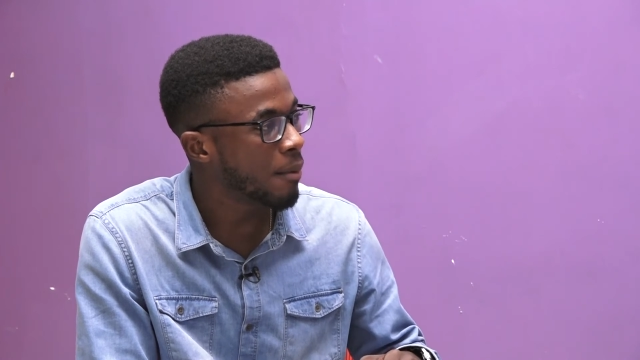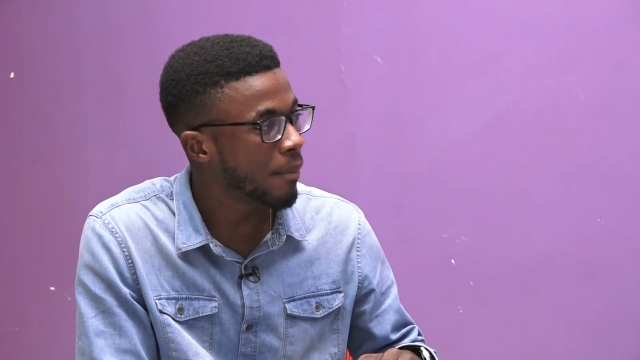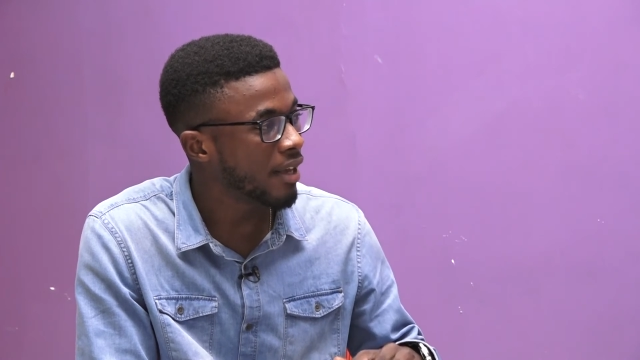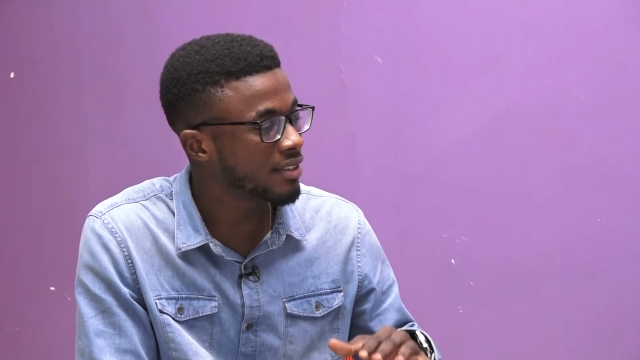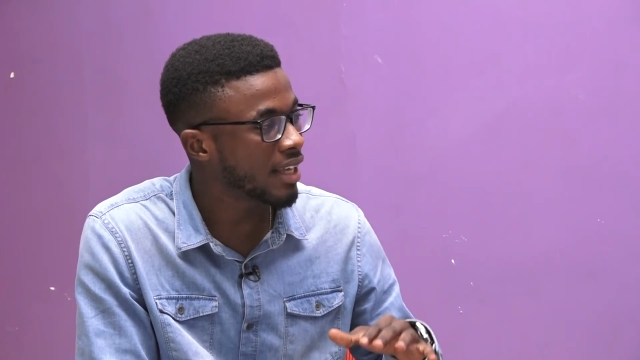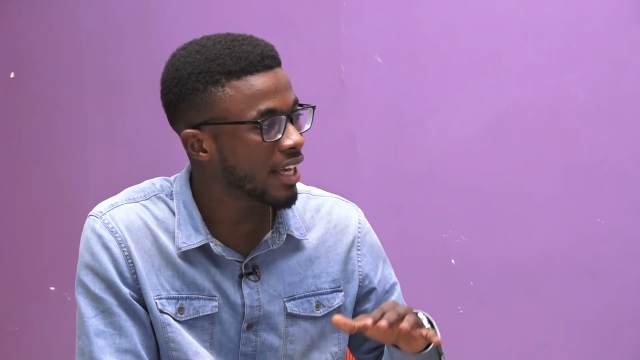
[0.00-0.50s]

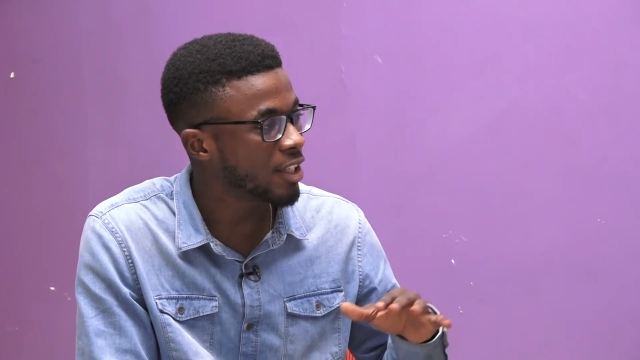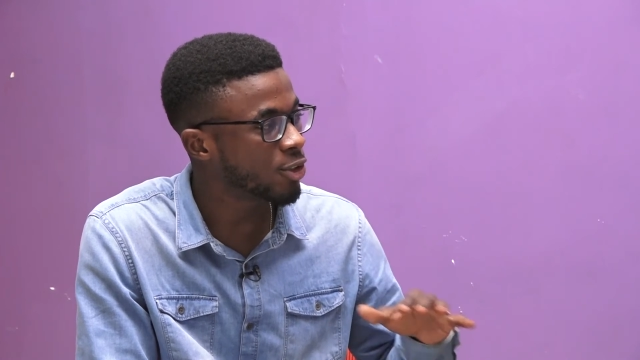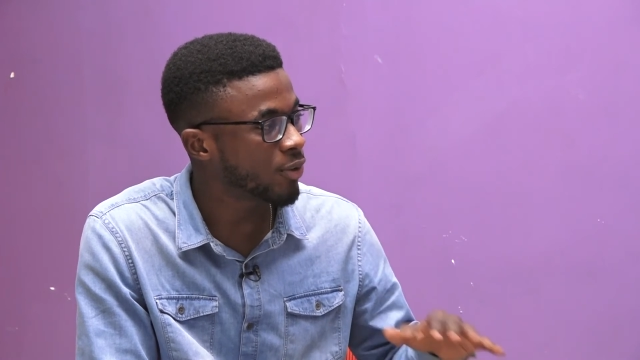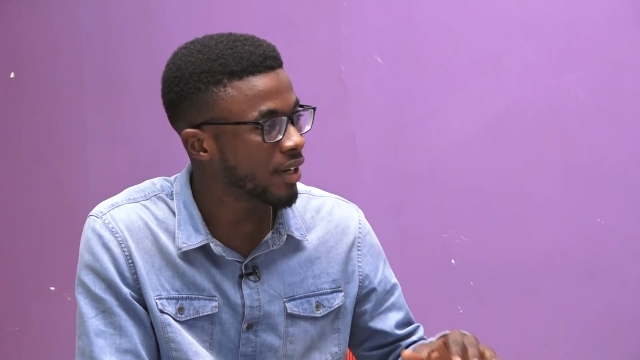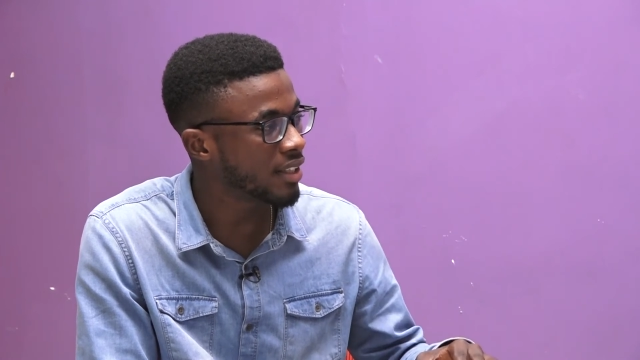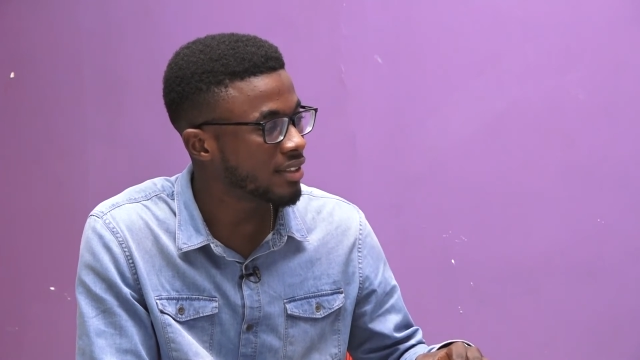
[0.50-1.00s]
Is that a
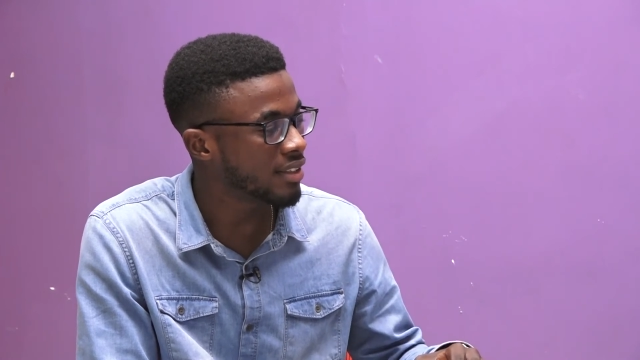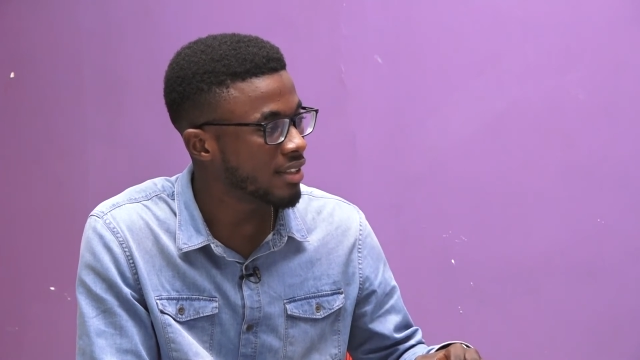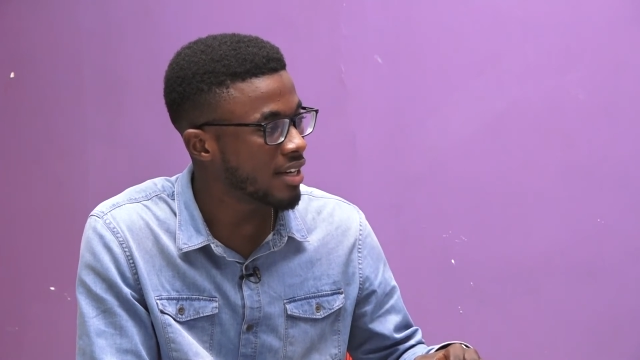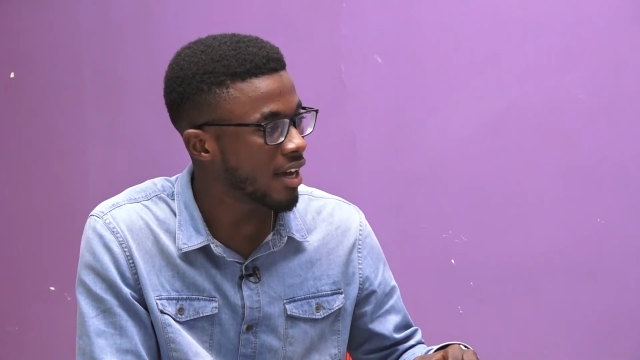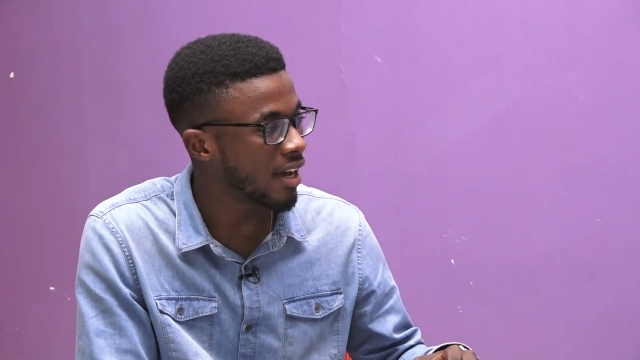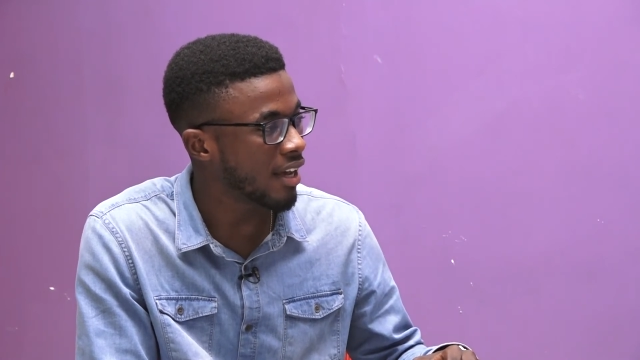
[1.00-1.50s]
trait
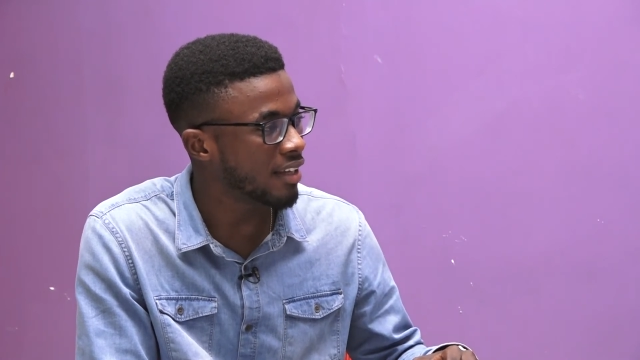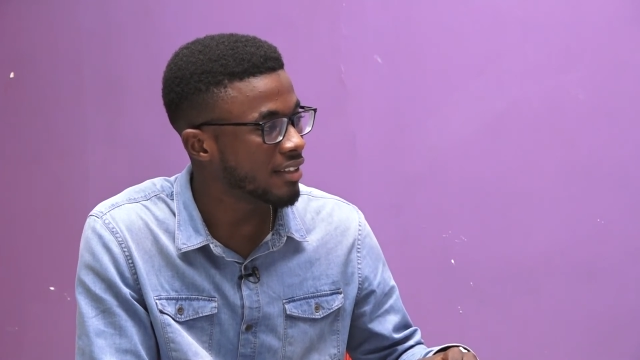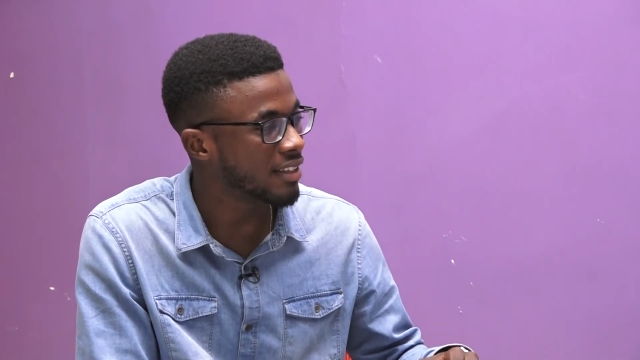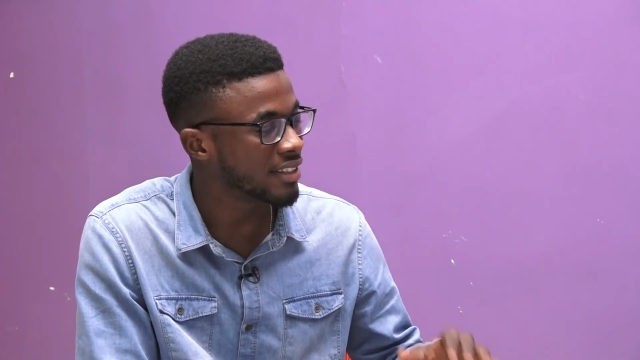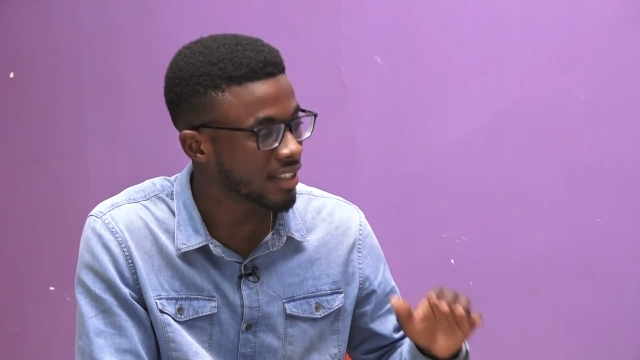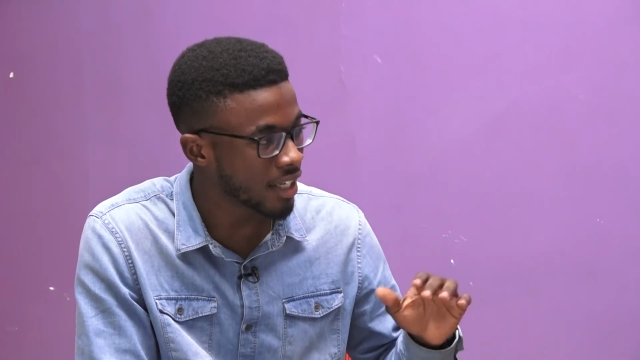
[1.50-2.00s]
that
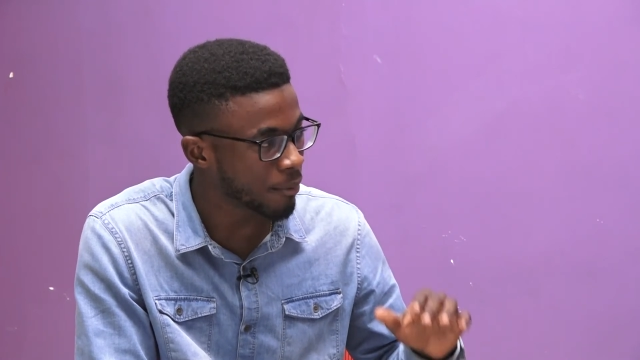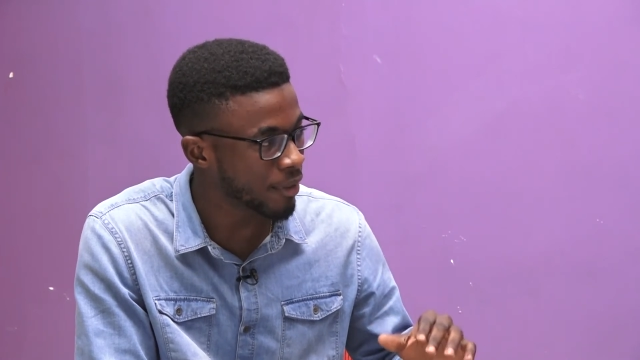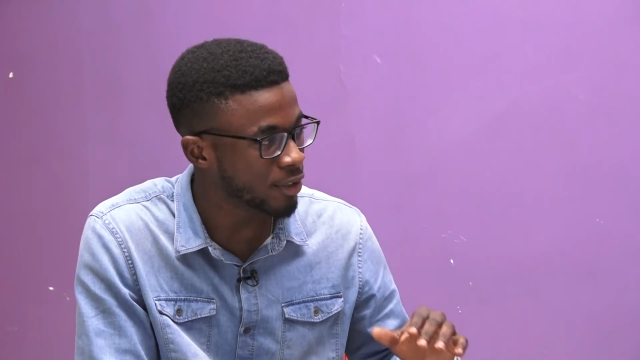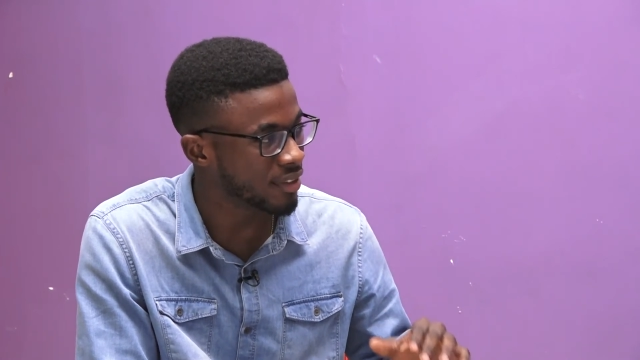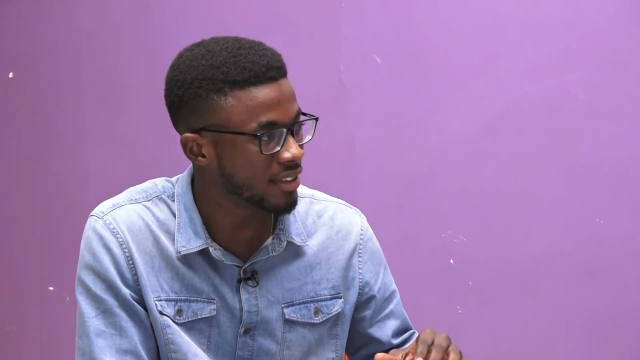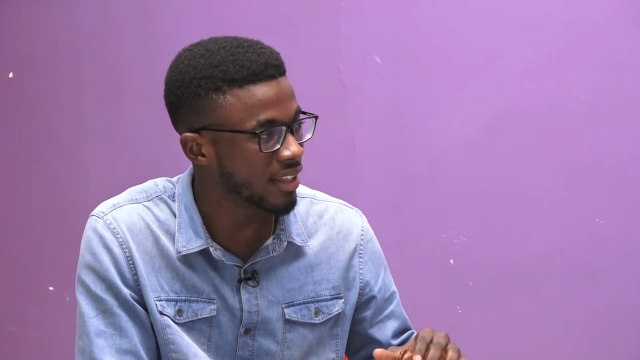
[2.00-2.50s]
is
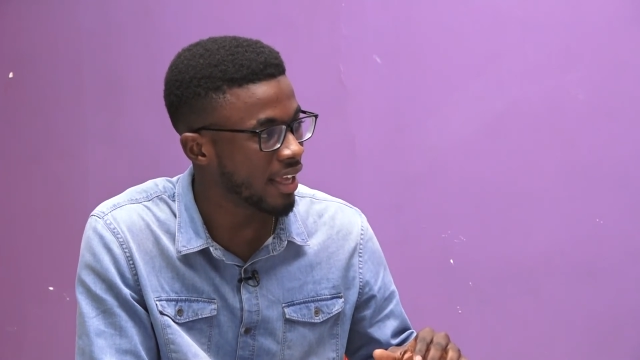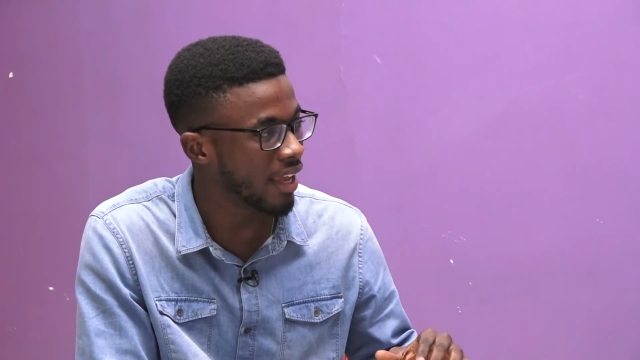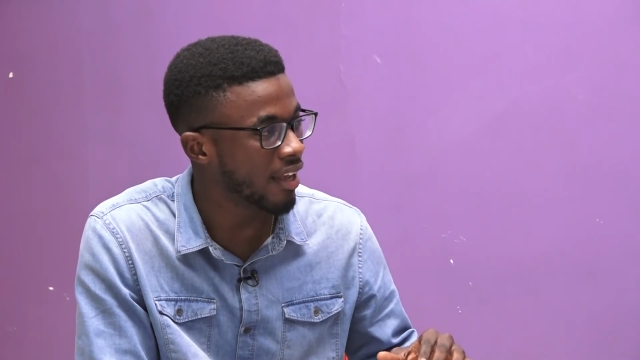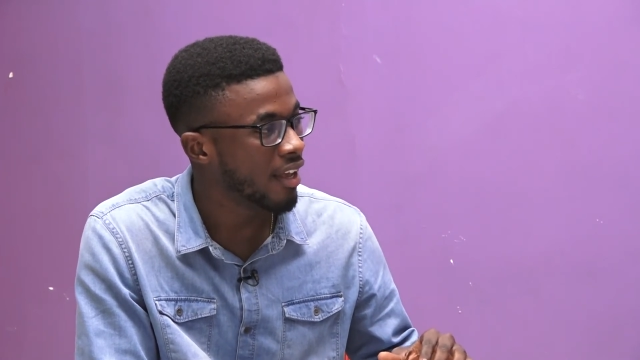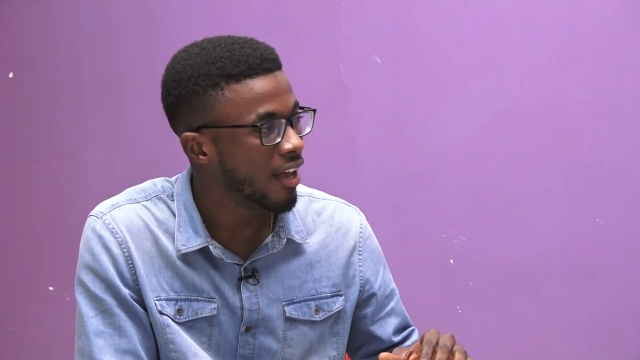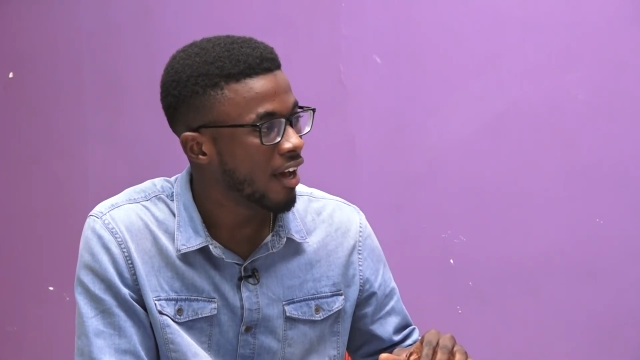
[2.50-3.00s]
coming to stay?